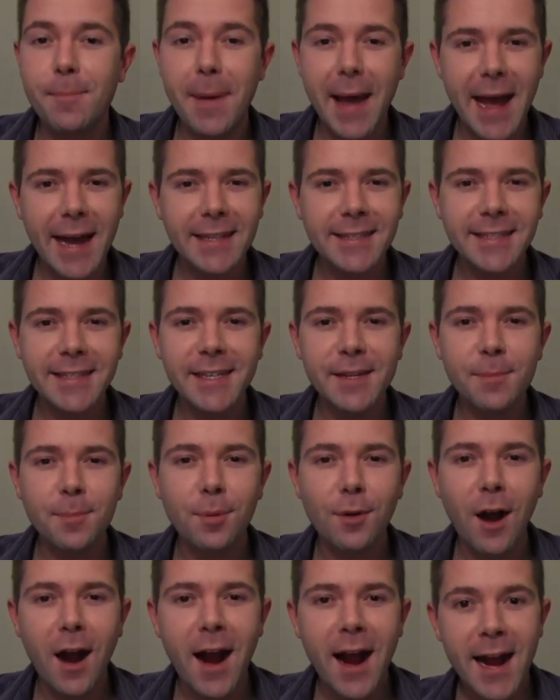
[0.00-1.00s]
the basket
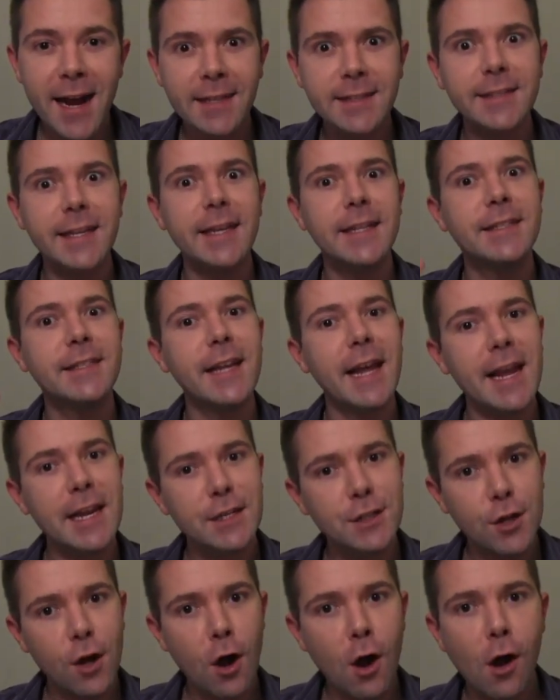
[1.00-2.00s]
prize is
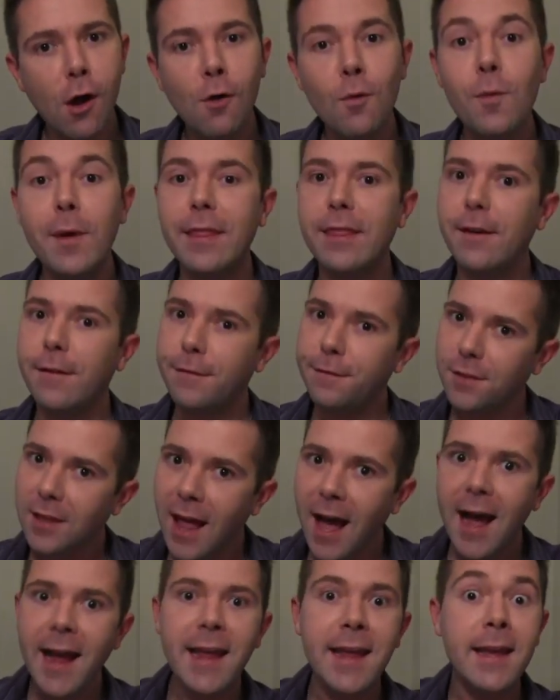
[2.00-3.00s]
a doll with a
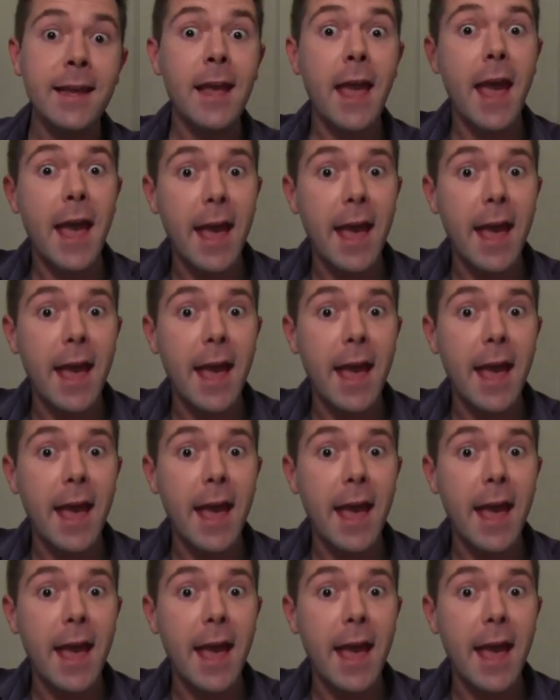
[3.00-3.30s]
flying